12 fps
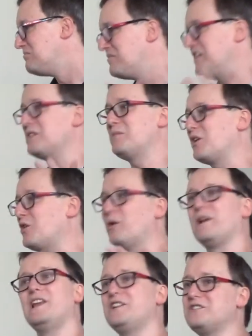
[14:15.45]
Think about
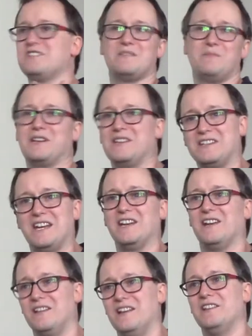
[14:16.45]
correlations among the
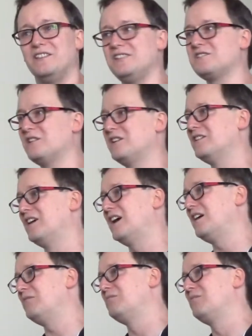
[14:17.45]
data. These
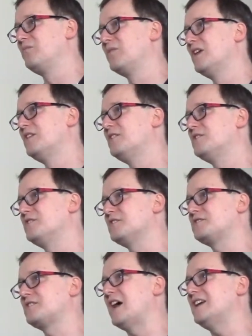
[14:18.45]
are
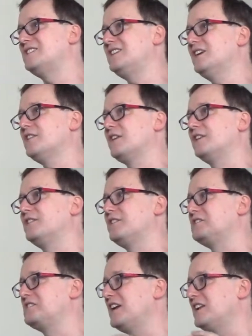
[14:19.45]
this idea that
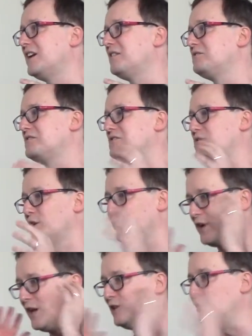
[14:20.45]
the data
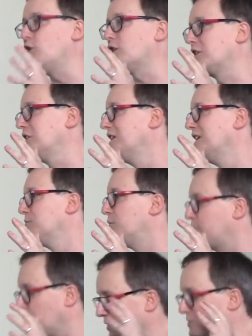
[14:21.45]
deserve a look
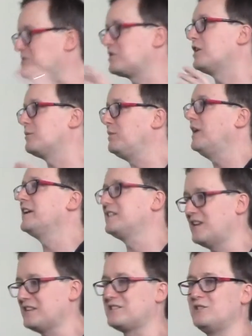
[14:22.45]
before you start applying
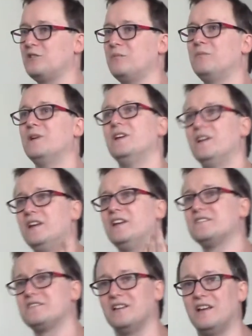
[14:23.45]
tests to them
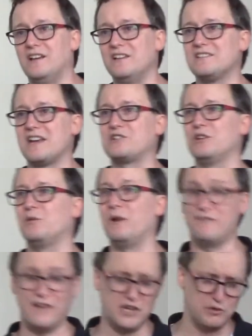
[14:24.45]
is actually
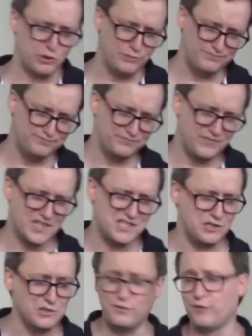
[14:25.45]
quite valuable.
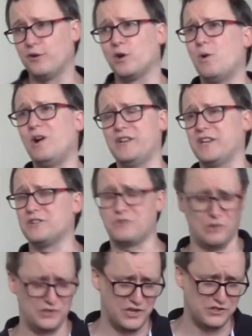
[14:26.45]
It's useful for quality
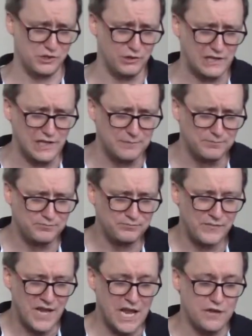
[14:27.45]
control, assuredly.
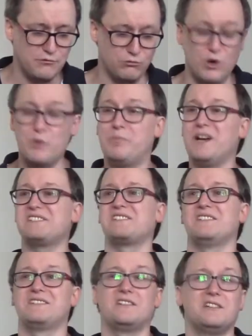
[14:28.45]
And
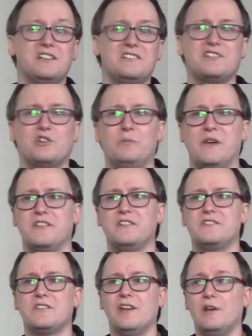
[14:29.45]
robust statistical
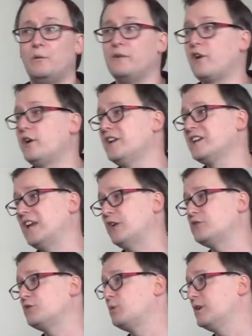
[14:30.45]
methods. We've already
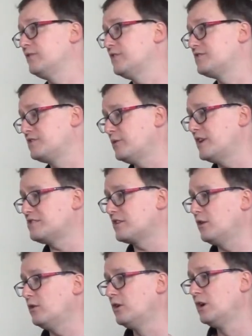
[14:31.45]
encountered one of these 2 days
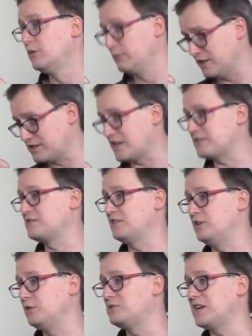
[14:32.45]
ago. We
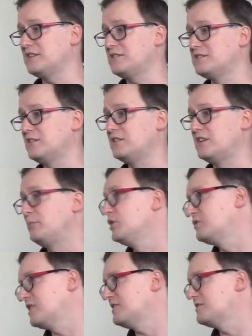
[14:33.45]
discussed U-tests and
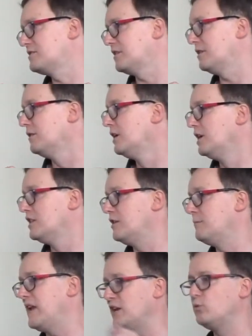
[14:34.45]
W-tests, the
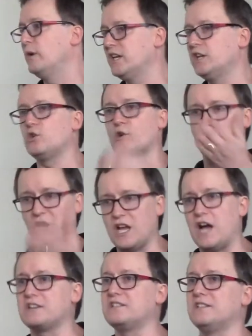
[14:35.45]
Mann-Whitney or
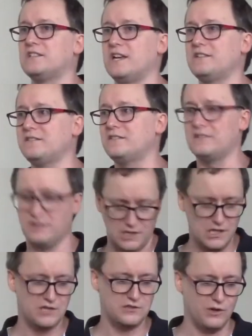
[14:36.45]
Wilcoxon tests.
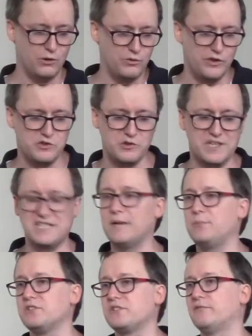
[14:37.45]
So those are
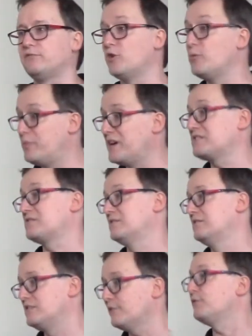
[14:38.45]
examples of
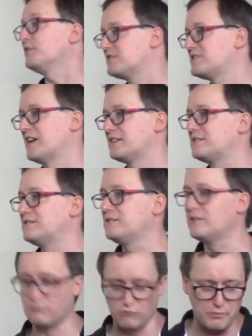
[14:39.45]
robust difference tests,
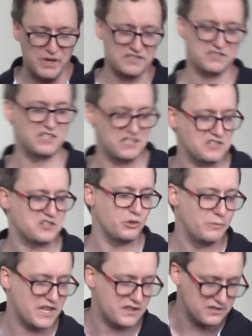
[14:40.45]
robust statistical
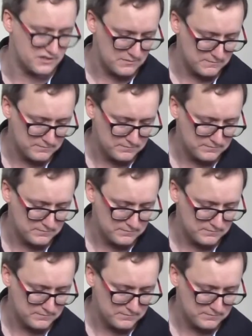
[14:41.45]
methods.